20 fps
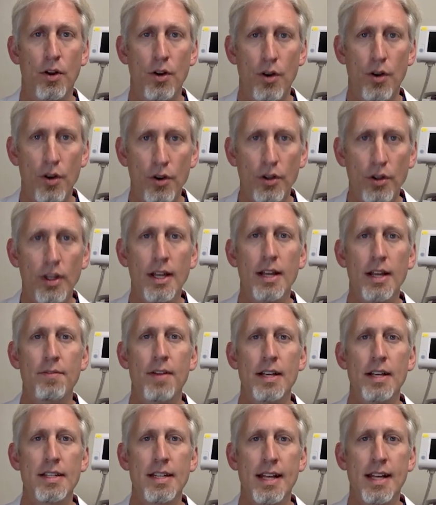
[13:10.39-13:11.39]
Early
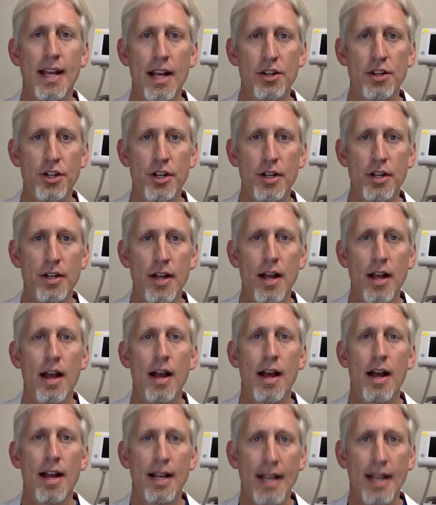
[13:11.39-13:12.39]
investigation,
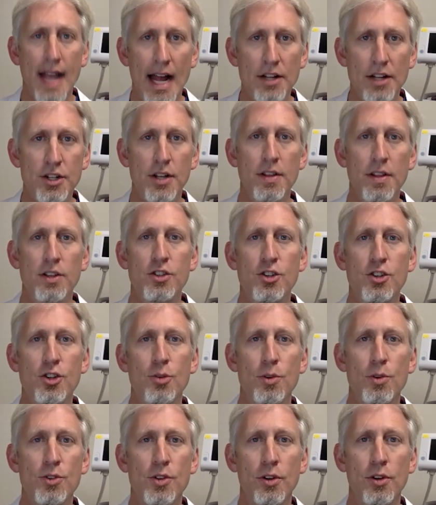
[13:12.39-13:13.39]
catching these
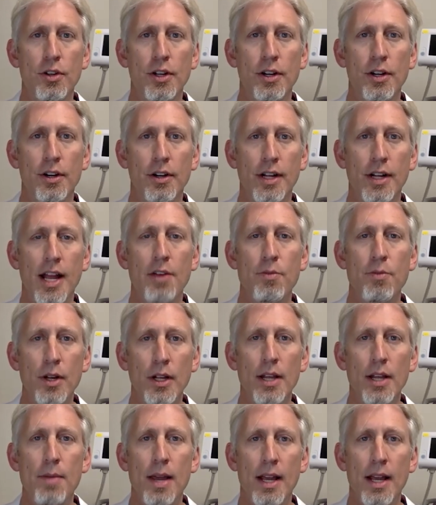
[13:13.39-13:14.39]
tumors earlier can
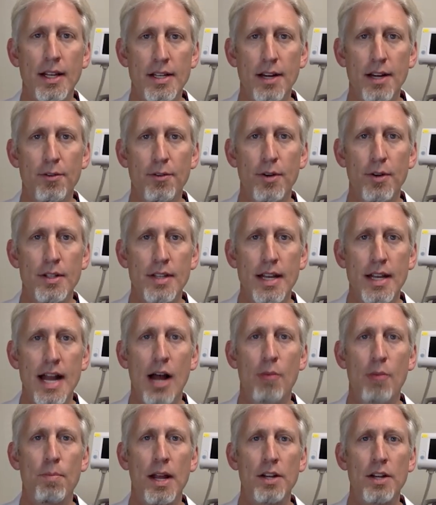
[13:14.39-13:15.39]
really make a difference in
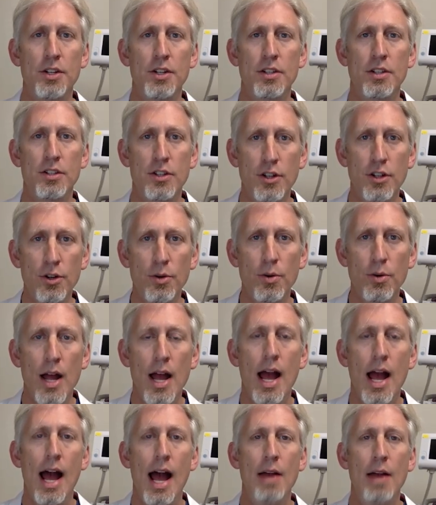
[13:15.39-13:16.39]
how patients do,
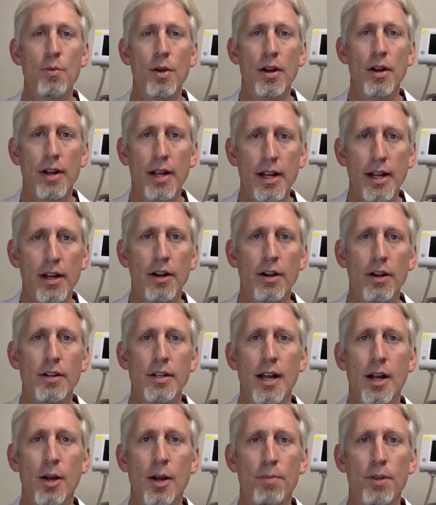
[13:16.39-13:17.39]
and we are here
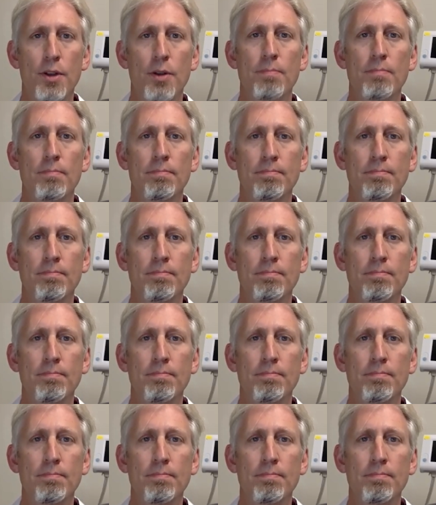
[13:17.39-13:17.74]
to help you.